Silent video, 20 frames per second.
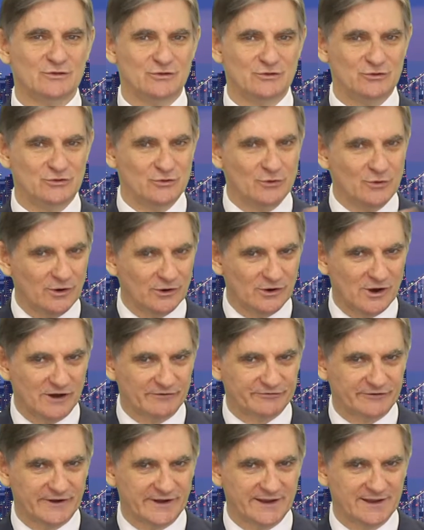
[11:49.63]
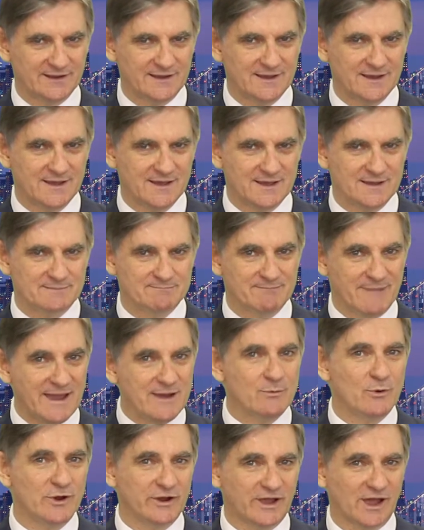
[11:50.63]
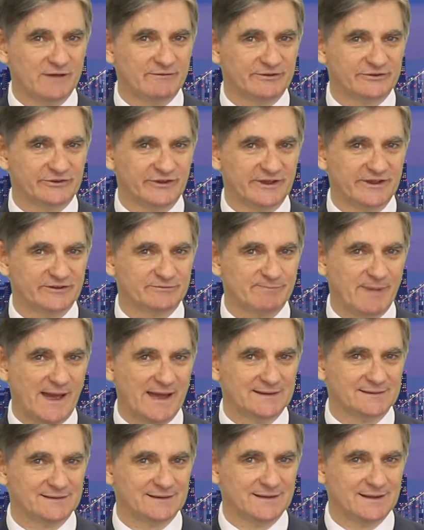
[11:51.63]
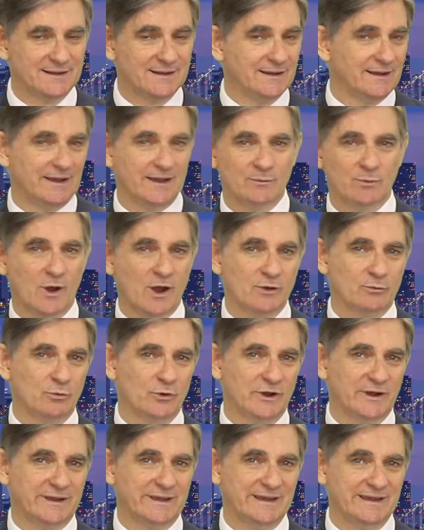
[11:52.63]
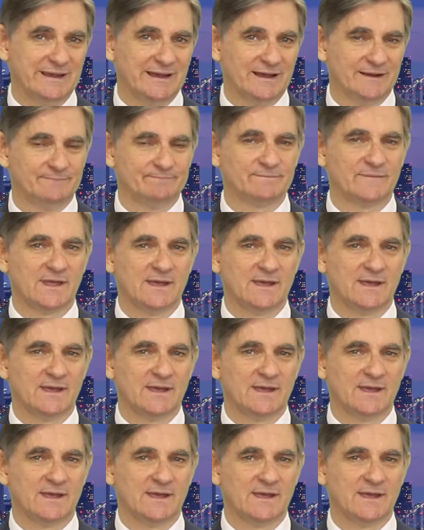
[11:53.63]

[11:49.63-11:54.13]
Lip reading: you are offering may work overseas, but it won't work here.